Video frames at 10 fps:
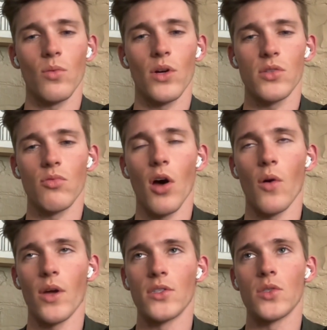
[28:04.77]
you go
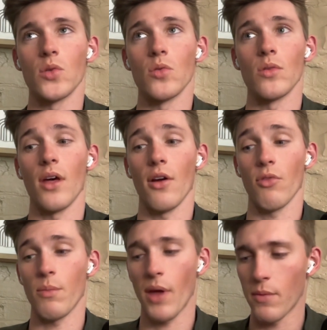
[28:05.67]
into the
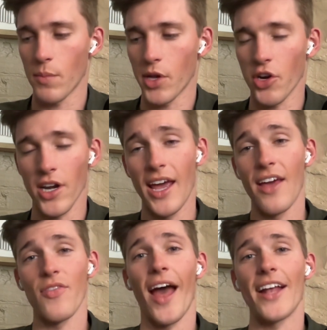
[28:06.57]
repayment period,
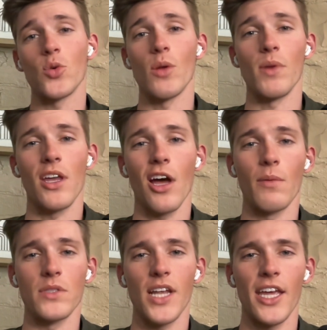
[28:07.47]
that's when it
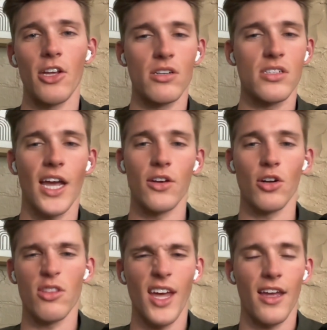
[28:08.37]
becomes like your
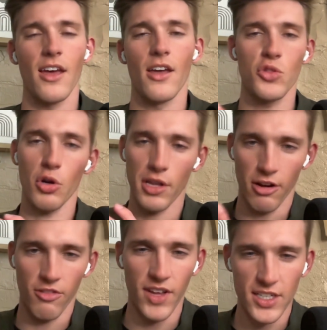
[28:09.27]
standard, like 30-year
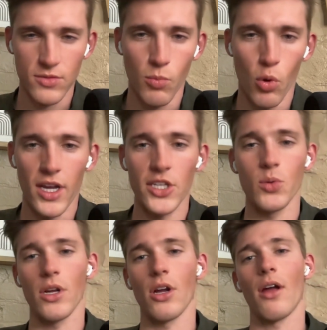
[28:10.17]
fixed mortgage
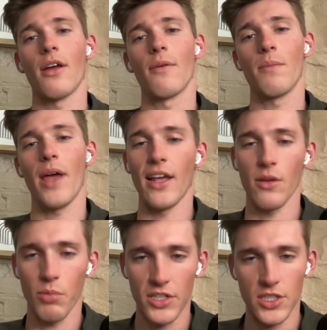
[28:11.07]
where you're paying the
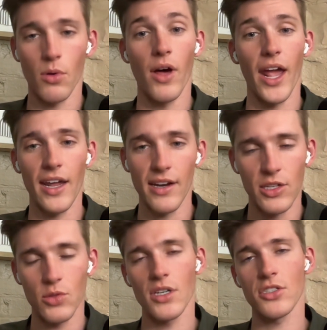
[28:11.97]
principal and
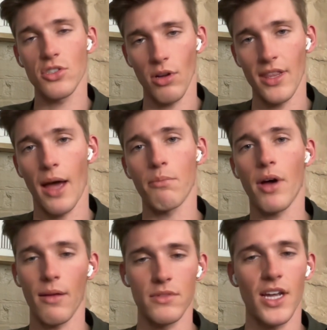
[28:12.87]
interest during that
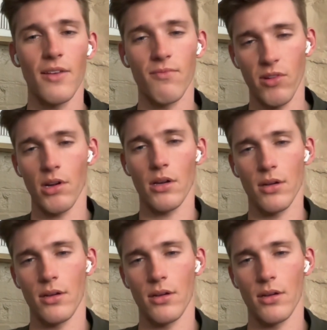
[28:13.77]
time period.